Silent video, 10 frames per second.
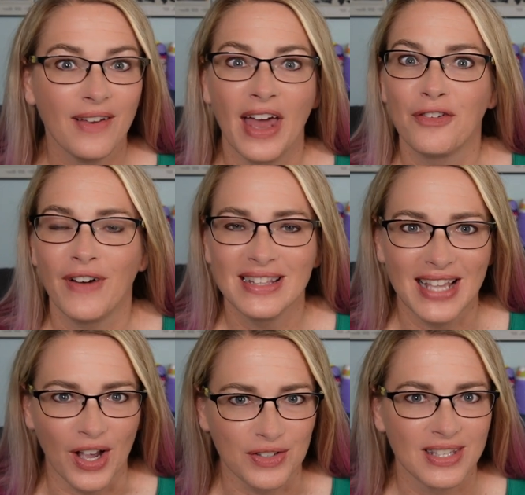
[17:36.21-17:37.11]
at a friend's
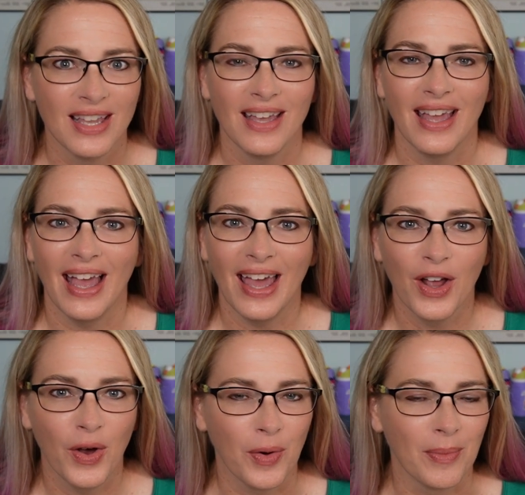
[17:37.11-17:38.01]
house, at
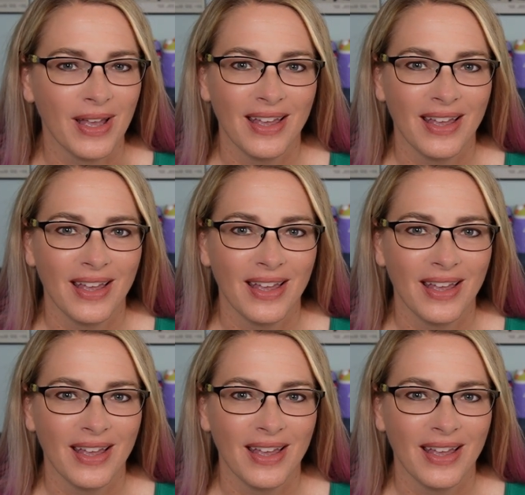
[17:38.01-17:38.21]
home,